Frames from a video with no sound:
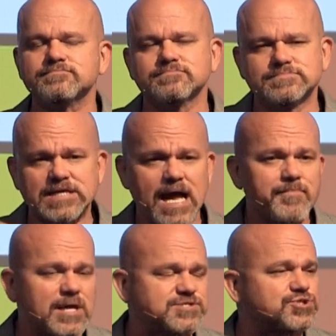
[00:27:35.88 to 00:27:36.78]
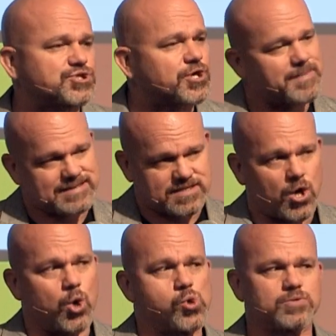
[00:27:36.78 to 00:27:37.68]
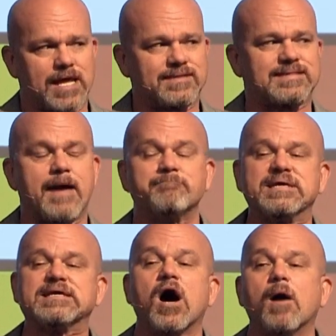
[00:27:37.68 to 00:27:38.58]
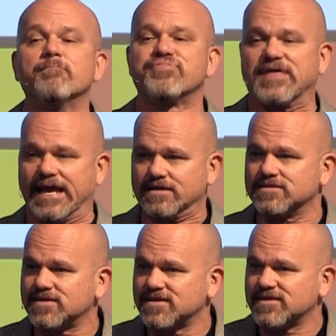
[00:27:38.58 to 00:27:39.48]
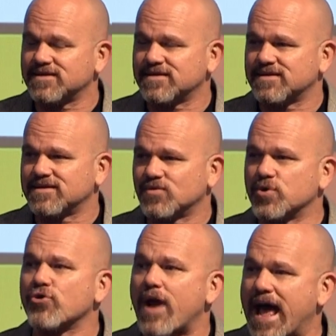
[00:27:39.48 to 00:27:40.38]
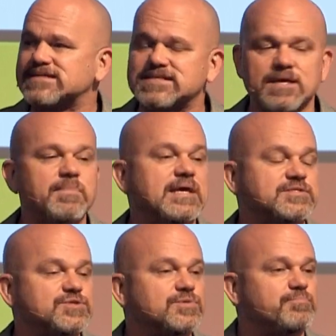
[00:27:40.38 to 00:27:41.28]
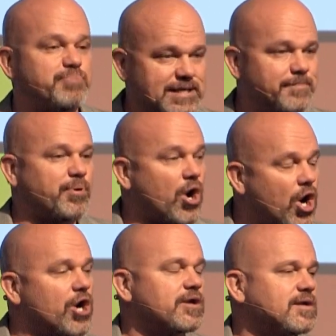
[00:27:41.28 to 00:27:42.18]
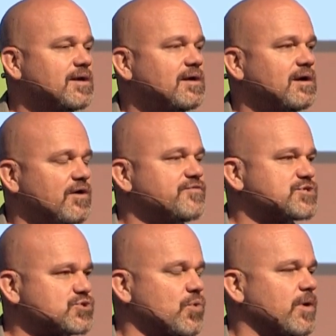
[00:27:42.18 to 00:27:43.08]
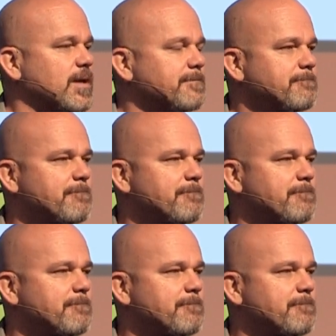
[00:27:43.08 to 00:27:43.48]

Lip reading: But I'm not so sure about the whole that become thing where you're asking me to be a part of the story.